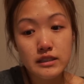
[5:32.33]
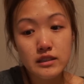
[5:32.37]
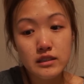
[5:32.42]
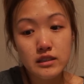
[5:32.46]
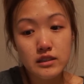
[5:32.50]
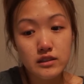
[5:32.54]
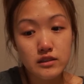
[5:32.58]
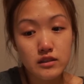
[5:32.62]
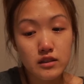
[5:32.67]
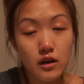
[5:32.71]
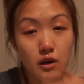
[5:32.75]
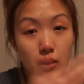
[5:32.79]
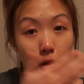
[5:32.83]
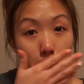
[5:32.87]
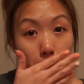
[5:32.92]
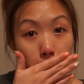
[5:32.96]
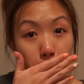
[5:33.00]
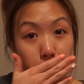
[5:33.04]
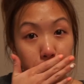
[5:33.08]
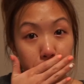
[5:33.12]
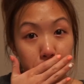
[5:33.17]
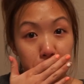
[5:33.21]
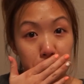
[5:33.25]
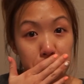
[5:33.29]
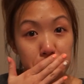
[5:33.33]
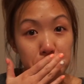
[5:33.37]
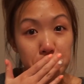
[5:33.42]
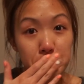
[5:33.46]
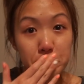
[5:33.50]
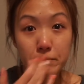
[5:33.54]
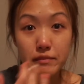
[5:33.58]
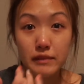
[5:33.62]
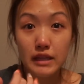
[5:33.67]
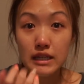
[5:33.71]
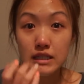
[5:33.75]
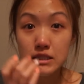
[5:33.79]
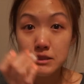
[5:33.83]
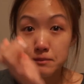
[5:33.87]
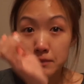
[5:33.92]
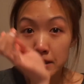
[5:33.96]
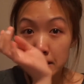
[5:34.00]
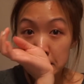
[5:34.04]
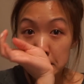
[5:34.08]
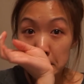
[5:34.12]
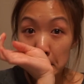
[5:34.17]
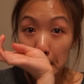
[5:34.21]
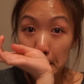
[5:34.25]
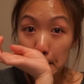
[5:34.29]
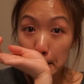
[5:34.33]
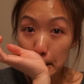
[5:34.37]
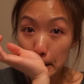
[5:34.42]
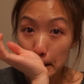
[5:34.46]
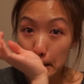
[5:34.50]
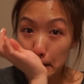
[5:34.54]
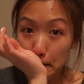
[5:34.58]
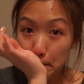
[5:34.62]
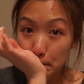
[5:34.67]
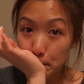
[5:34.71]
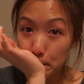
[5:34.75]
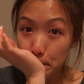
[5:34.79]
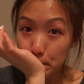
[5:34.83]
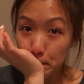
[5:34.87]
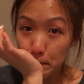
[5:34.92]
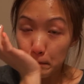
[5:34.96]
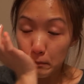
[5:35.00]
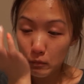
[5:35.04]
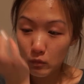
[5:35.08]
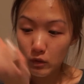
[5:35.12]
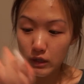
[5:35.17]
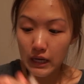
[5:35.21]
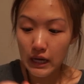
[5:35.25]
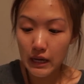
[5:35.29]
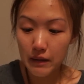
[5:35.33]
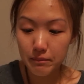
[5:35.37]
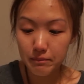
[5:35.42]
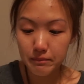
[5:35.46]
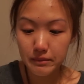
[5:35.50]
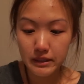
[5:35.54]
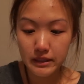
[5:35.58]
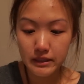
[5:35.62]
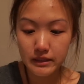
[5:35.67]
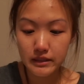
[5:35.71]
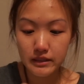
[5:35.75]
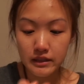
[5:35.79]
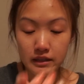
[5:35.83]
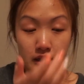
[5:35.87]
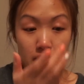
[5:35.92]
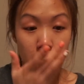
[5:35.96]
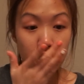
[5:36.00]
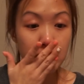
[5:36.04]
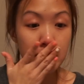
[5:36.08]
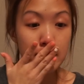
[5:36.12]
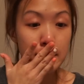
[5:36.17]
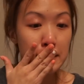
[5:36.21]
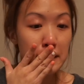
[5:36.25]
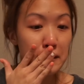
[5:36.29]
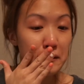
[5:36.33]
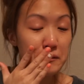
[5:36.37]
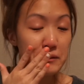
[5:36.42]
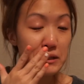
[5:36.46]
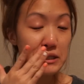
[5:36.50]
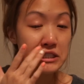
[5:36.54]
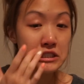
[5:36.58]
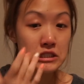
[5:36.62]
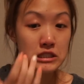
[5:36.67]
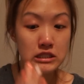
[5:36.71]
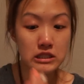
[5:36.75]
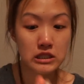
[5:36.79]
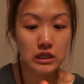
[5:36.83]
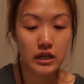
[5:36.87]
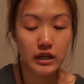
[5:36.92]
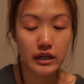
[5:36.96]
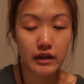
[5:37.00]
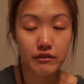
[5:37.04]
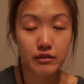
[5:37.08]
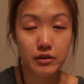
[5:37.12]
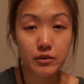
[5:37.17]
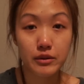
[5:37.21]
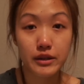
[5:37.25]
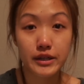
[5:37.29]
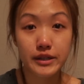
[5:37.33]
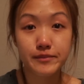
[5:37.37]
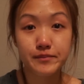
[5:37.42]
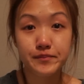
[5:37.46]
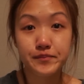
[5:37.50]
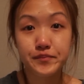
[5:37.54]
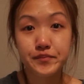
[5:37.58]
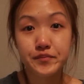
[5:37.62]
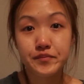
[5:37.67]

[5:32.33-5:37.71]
So that's basically what happened. Oh, like snot everywhere.